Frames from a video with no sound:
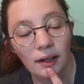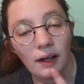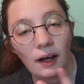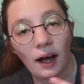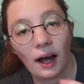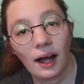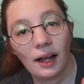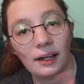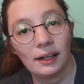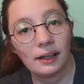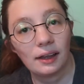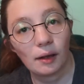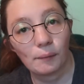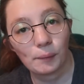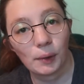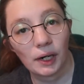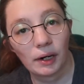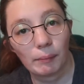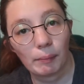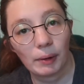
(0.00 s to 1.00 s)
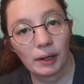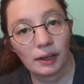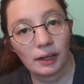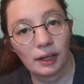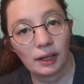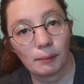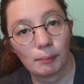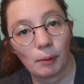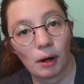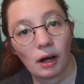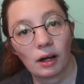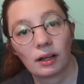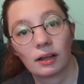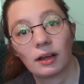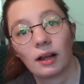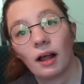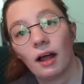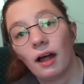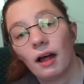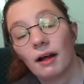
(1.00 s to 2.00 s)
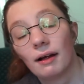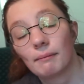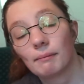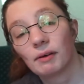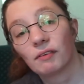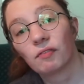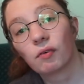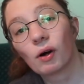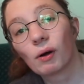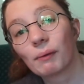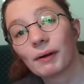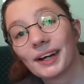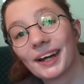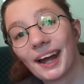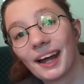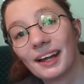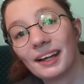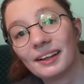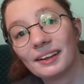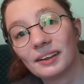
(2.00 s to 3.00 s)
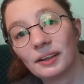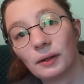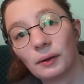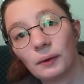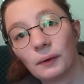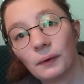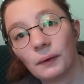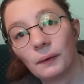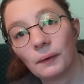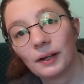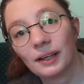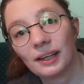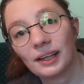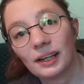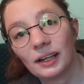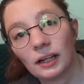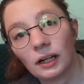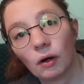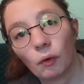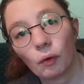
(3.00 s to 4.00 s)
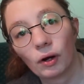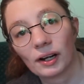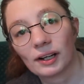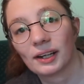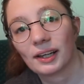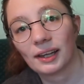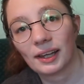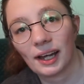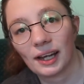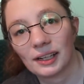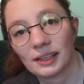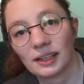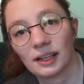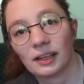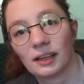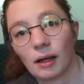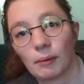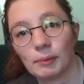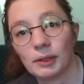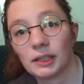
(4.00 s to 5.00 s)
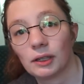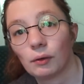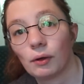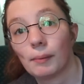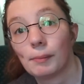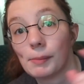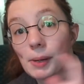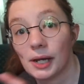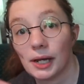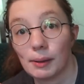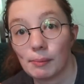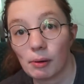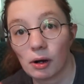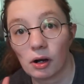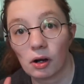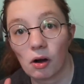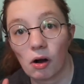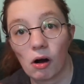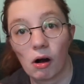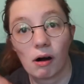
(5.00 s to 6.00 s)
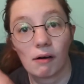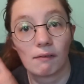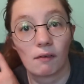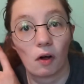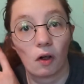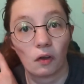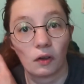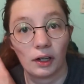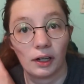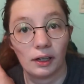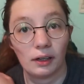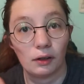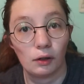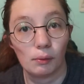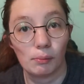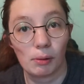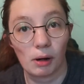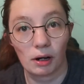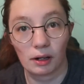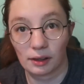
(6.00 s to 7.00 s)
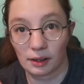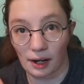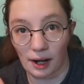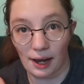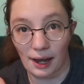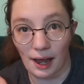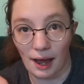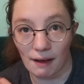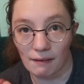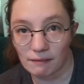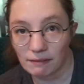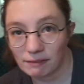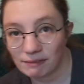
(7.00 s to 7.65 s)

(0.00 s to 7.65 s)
I need somewhere to put these books. Before we get into the organization, let me do a mini book haul of all these new books that I have.